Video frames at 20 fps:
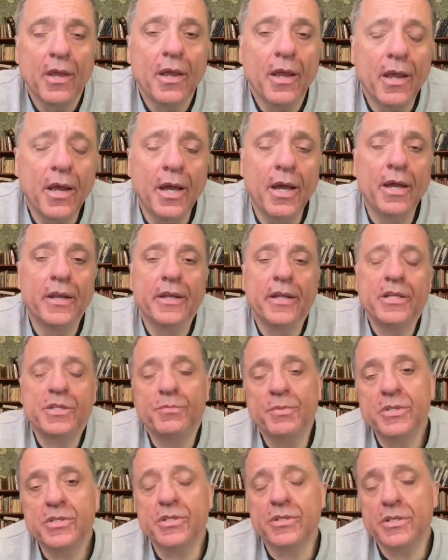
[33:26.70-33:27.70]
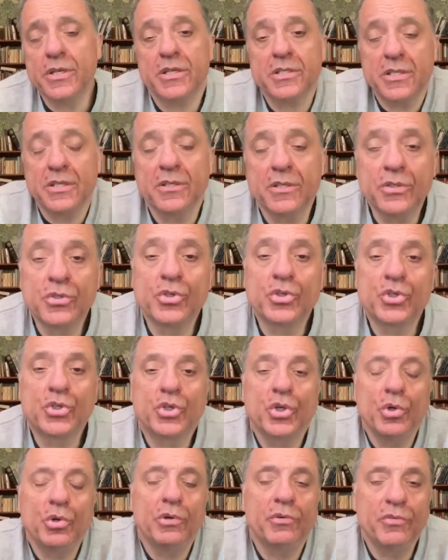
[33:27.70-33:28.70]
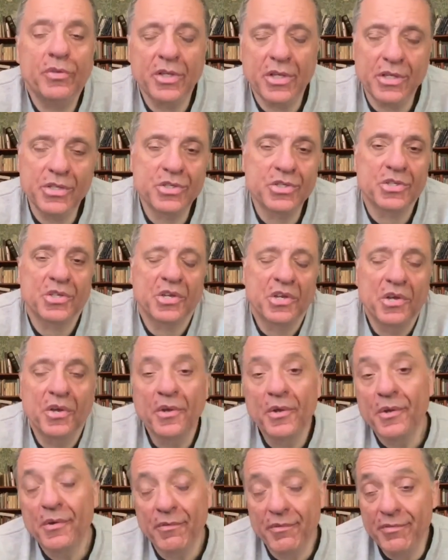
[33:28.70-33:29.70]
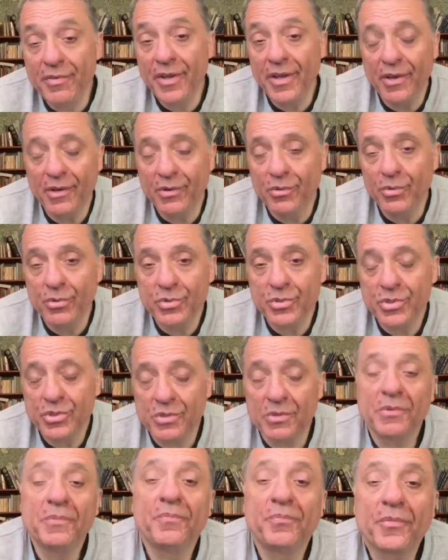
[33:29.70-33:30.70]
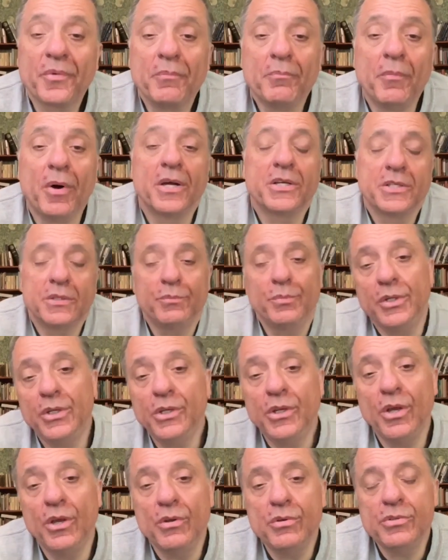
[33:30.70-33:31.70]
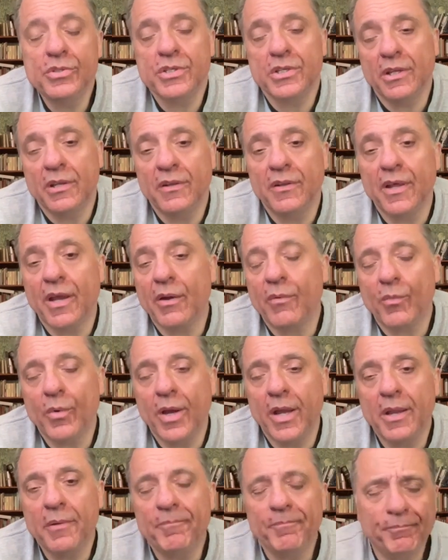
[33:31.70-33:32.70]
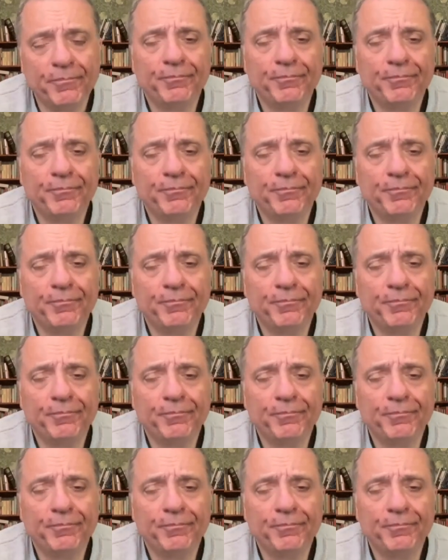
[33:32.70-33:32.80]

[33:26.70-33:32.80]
And it's been suggested that two of these vehicles might have been used in that way,